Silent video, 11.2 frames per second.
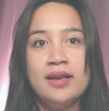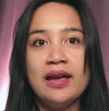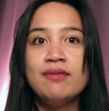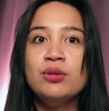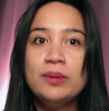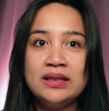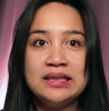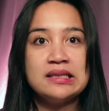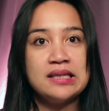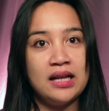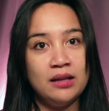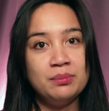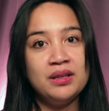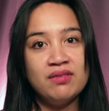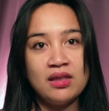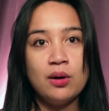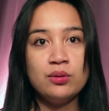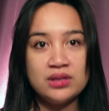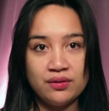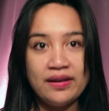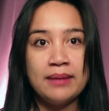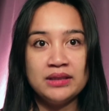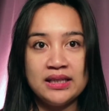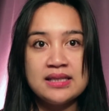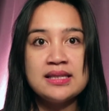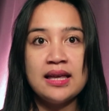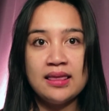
Everyone needs help, even the host families,